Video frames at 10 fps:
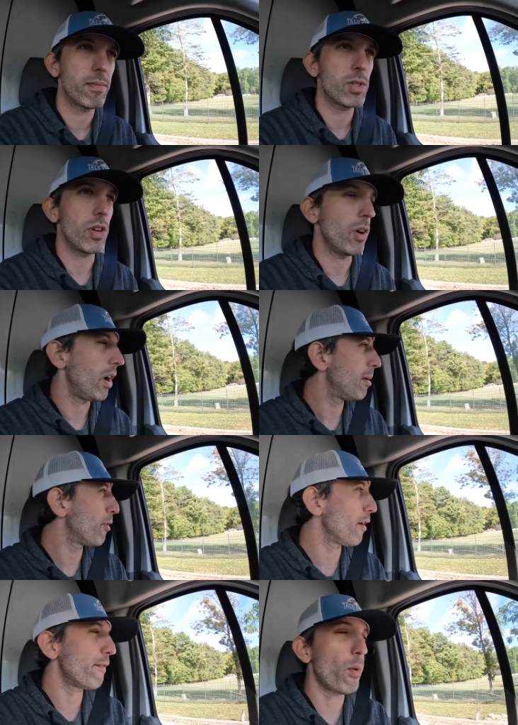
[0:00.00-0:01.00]
So I
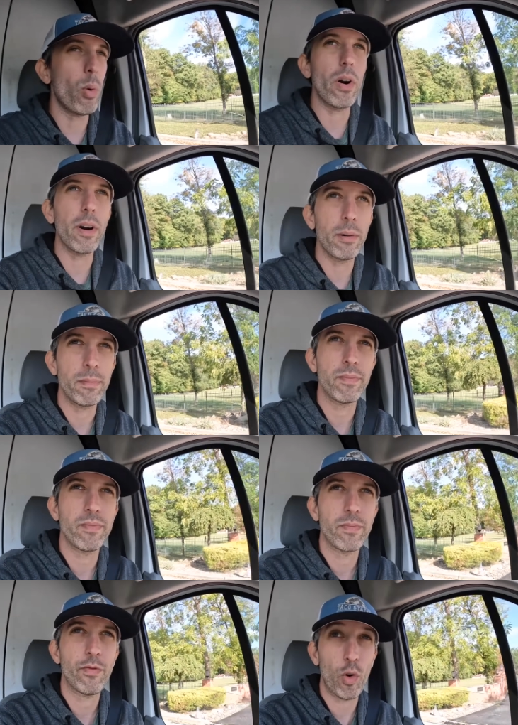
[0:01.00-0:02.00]
brought four,
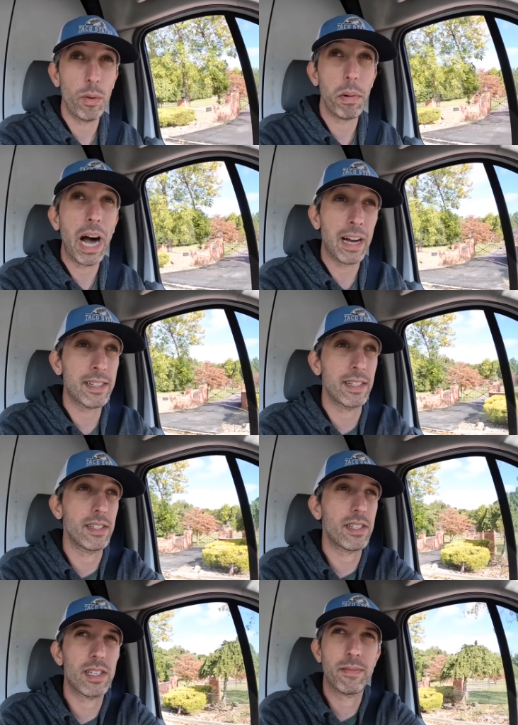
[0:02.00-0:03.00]
four
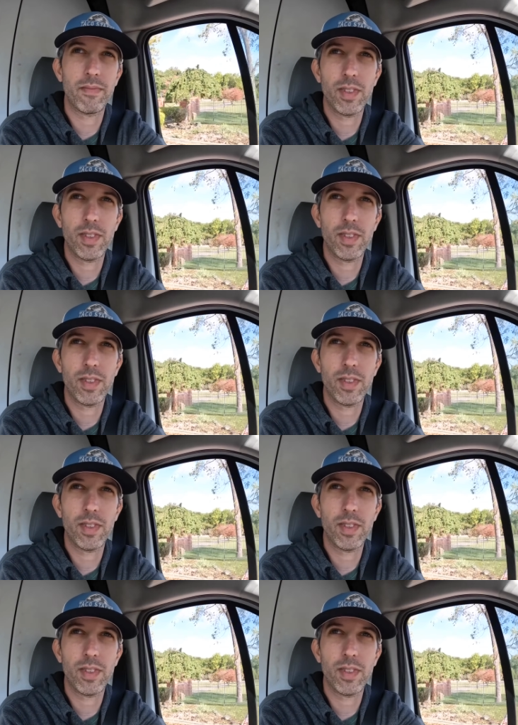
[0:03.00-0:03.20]
boxes